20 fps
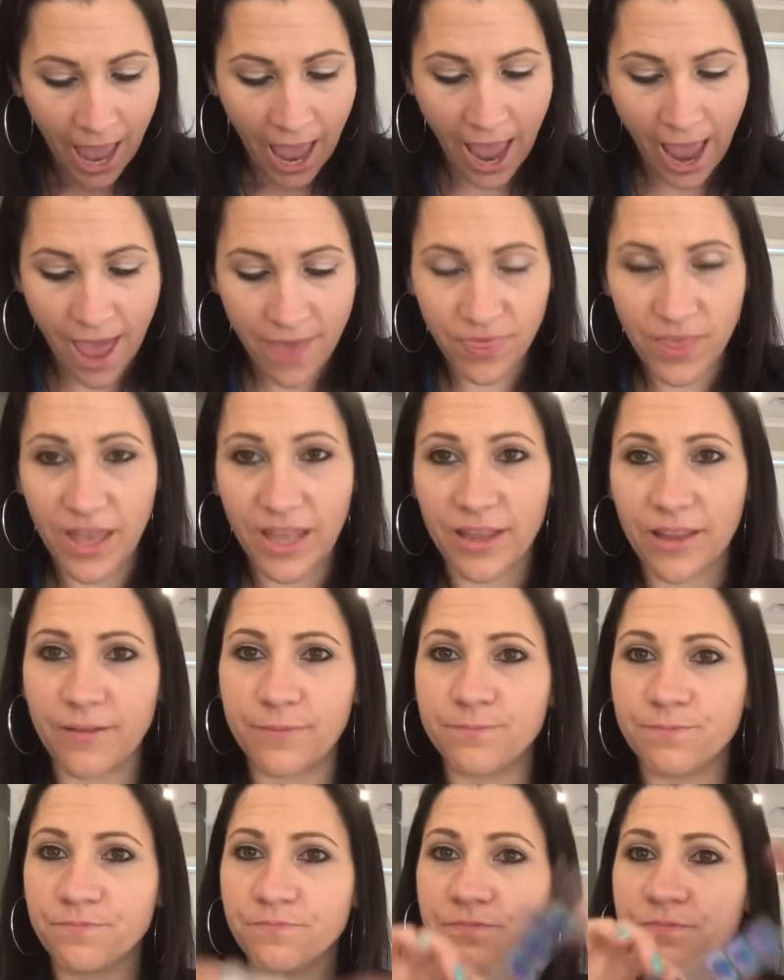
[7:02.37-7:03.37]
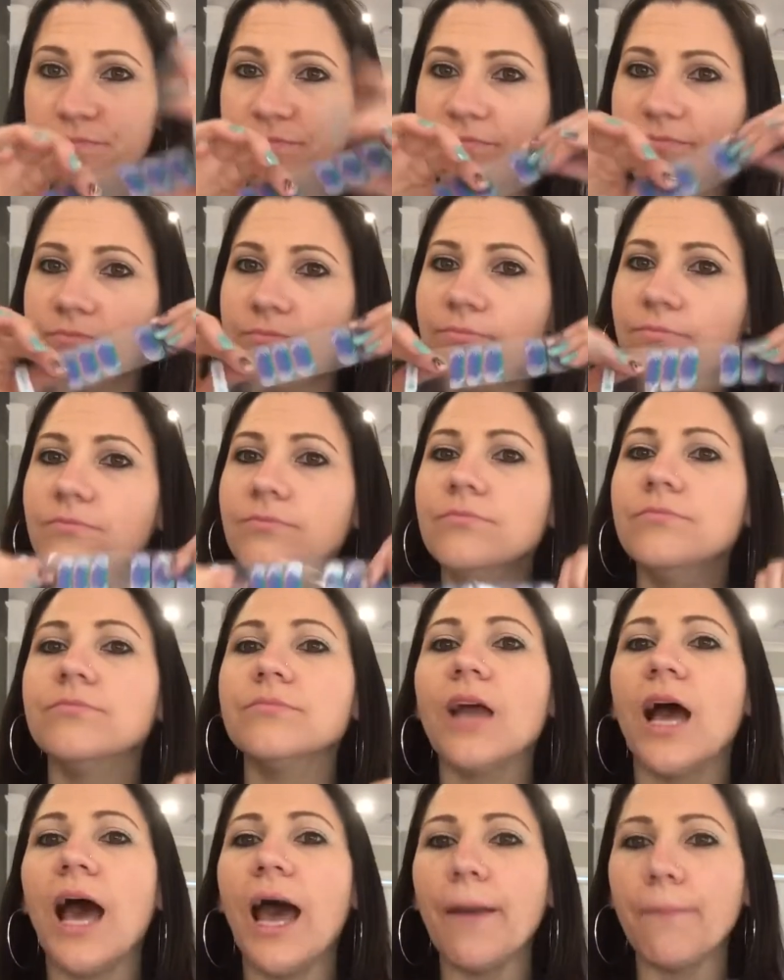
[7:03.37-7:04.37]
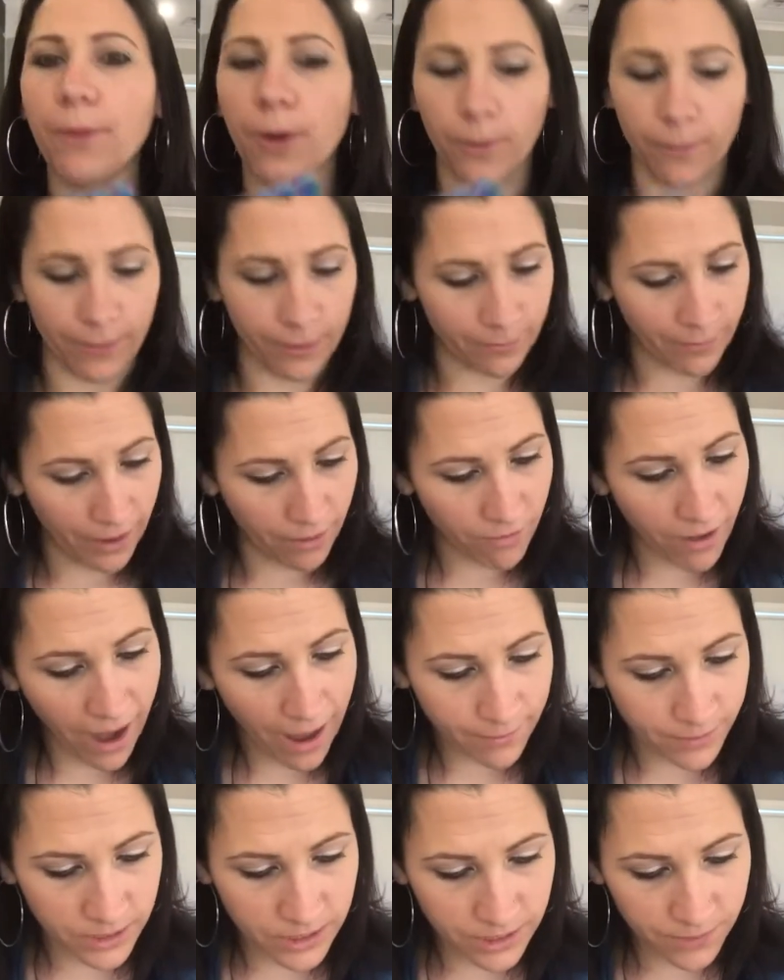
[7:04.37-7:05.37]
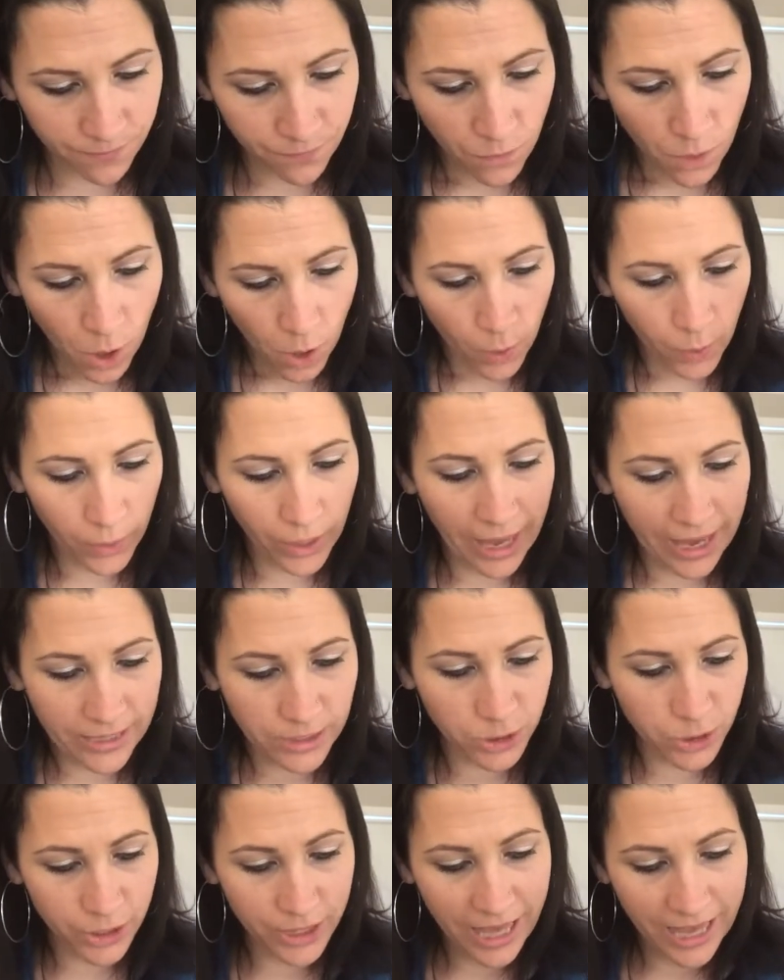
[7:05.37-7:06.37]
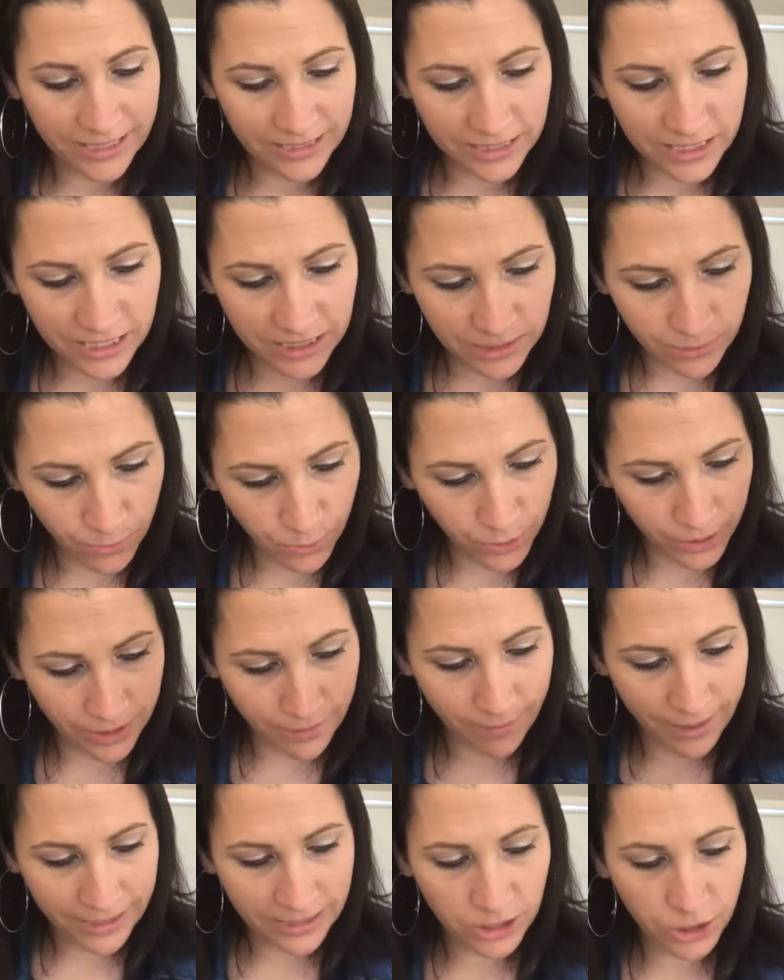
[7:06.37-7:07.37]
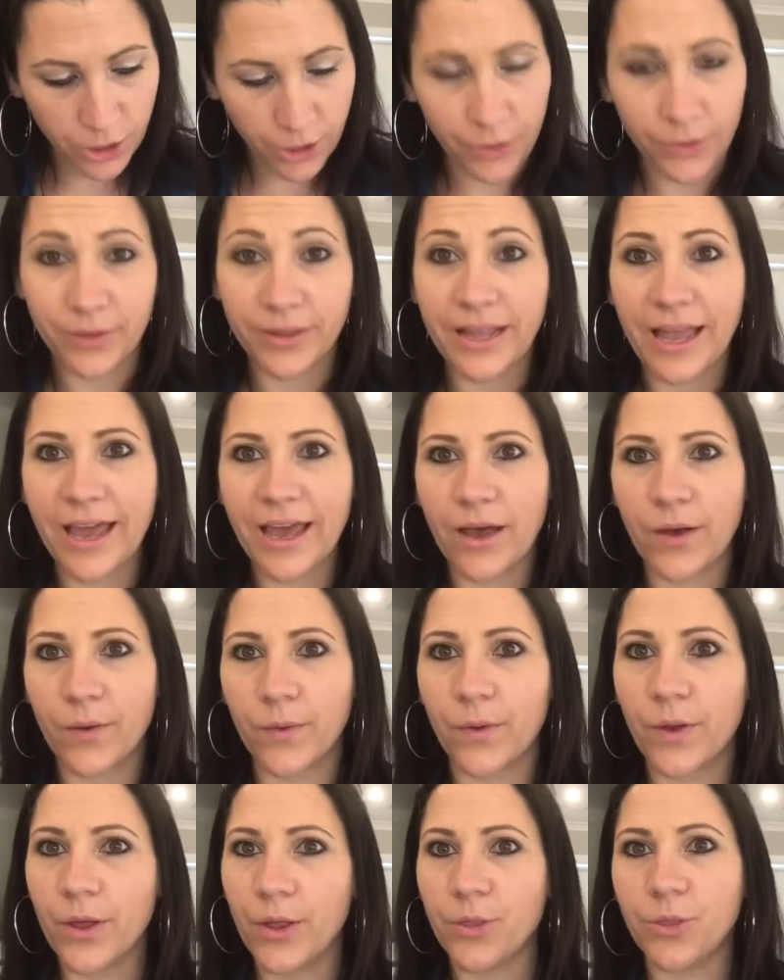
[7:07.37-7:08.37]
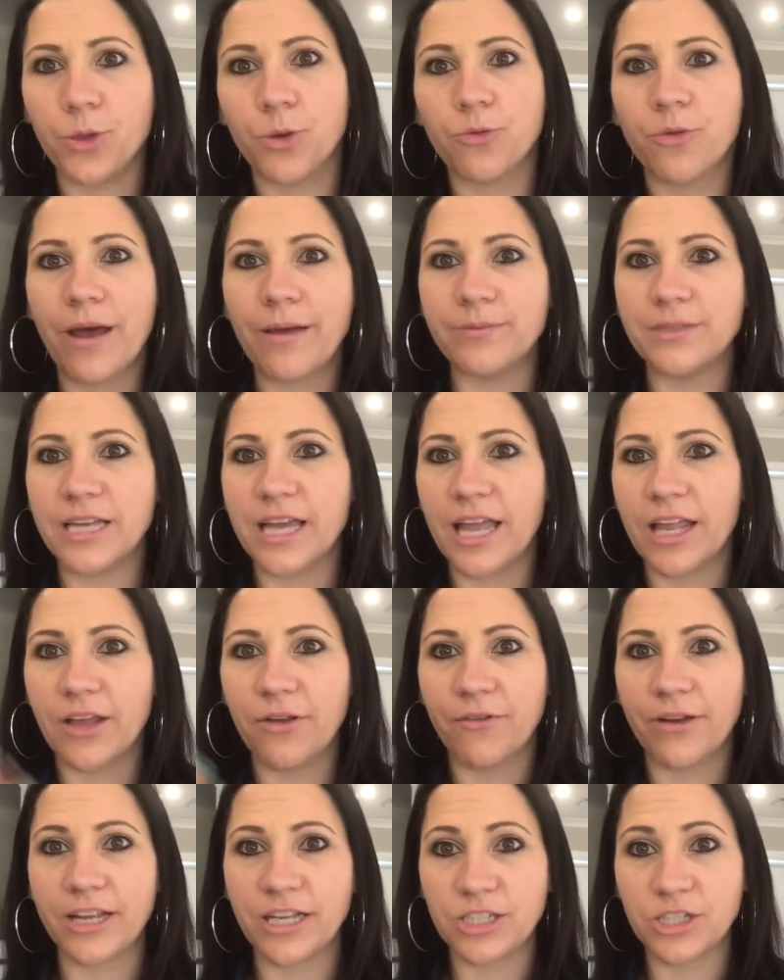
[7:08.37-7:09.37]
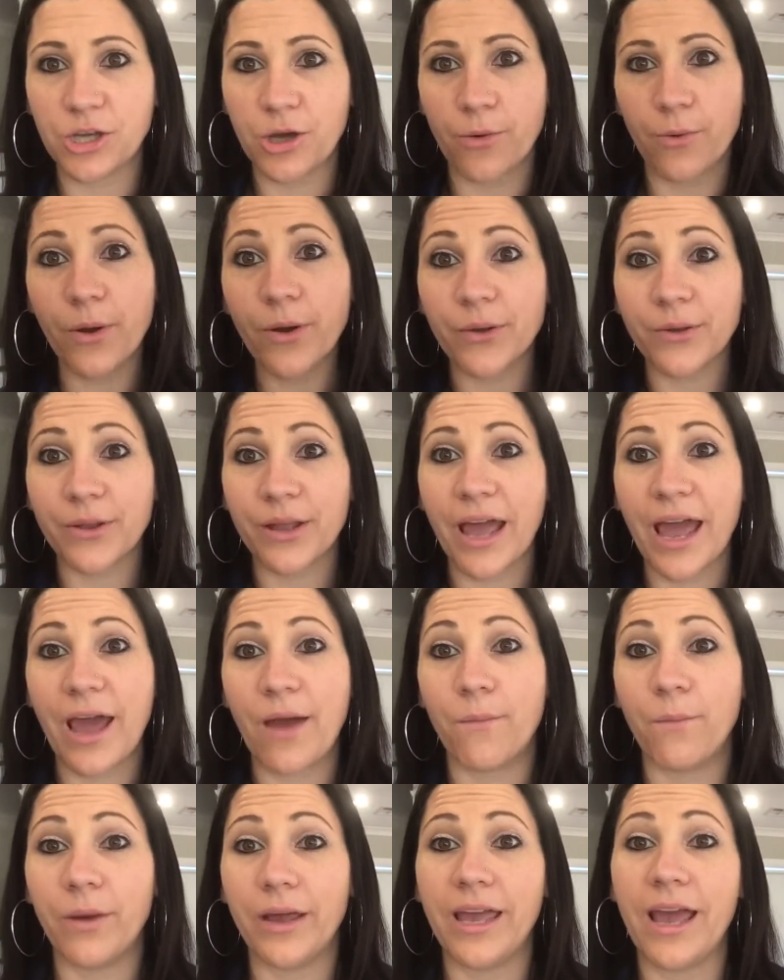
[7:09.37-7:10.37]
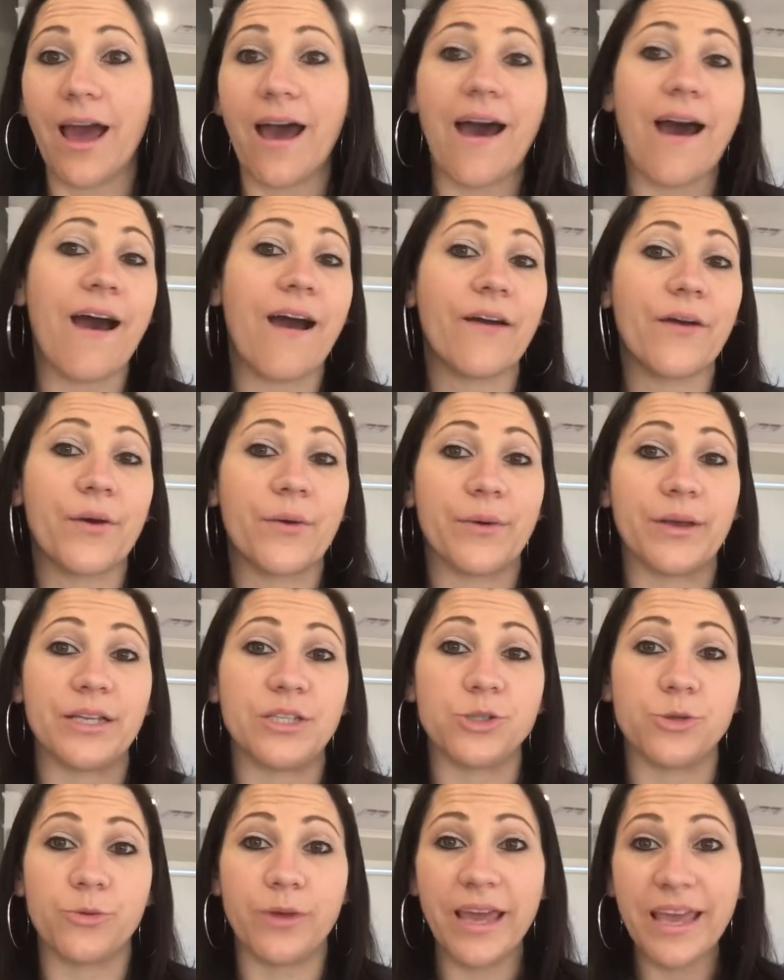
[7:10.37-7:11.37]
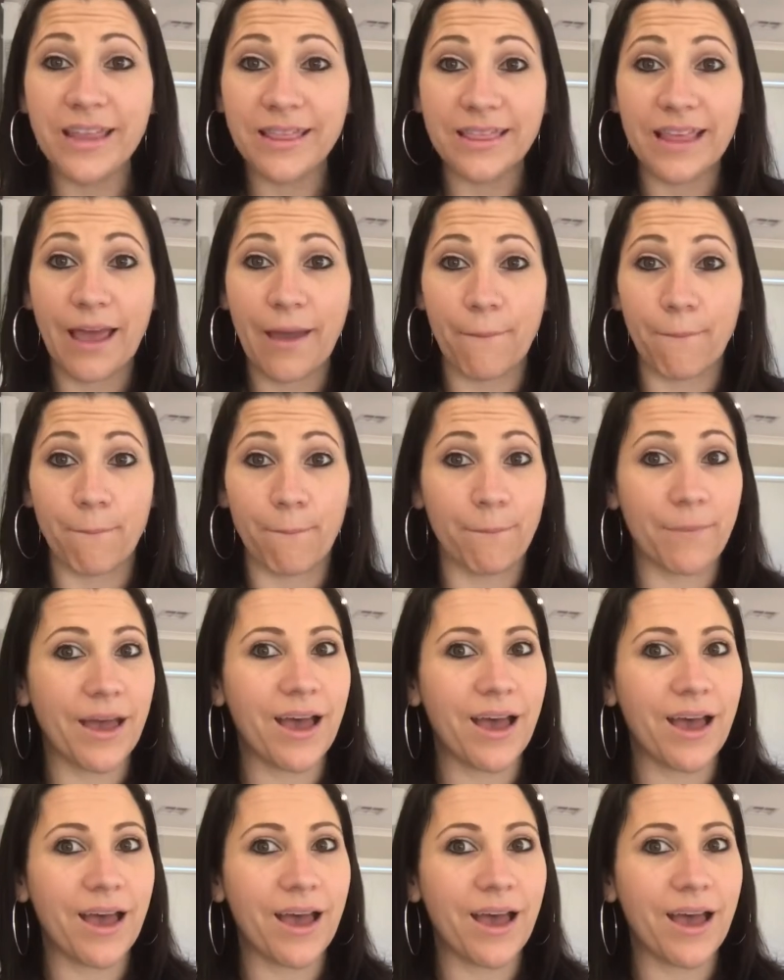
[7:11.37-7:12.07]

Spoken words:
And then I pop on my wraps. Okay, so that's the smoothing base coat. Now, the wraps are getting ready to go on and we are going to heat them.